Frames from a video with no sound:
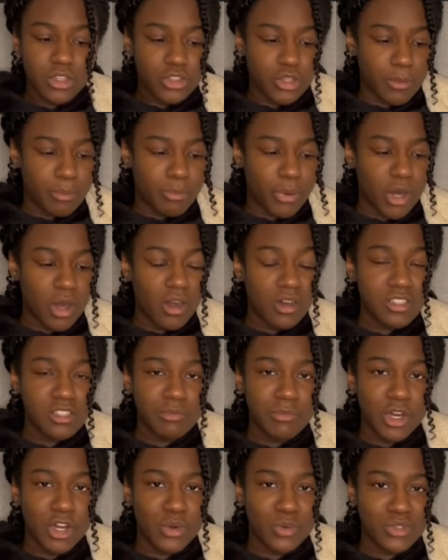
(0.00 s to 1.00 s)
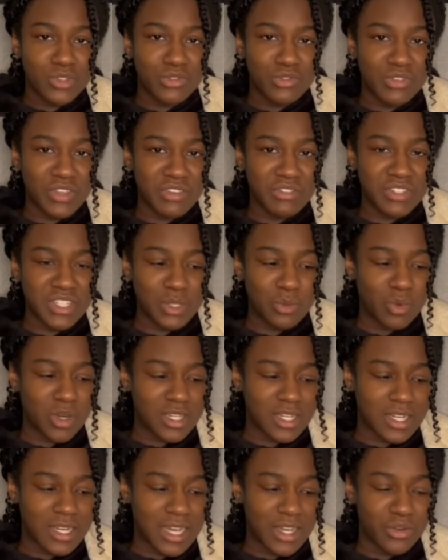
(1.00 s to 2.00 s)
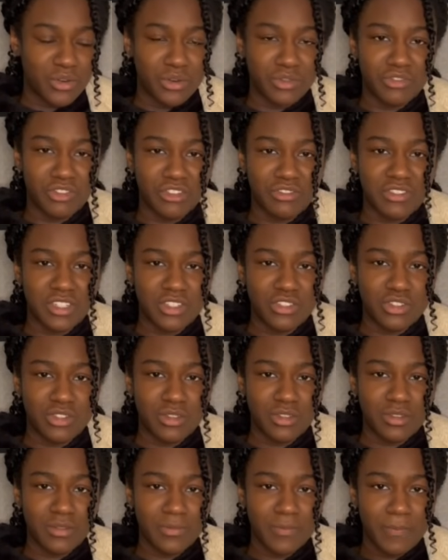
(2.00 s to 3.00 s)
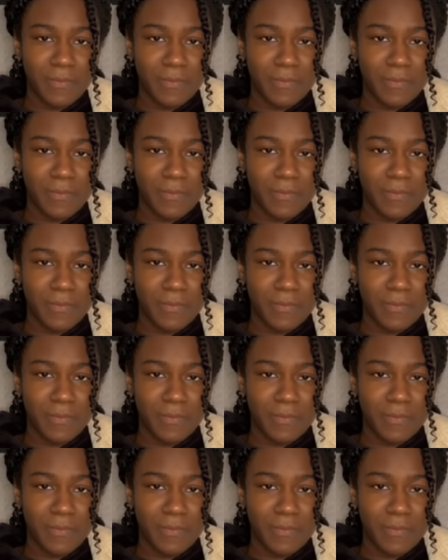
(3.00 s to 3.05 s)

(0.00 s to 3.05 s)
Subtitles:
the pass mark was 51 and I got 52.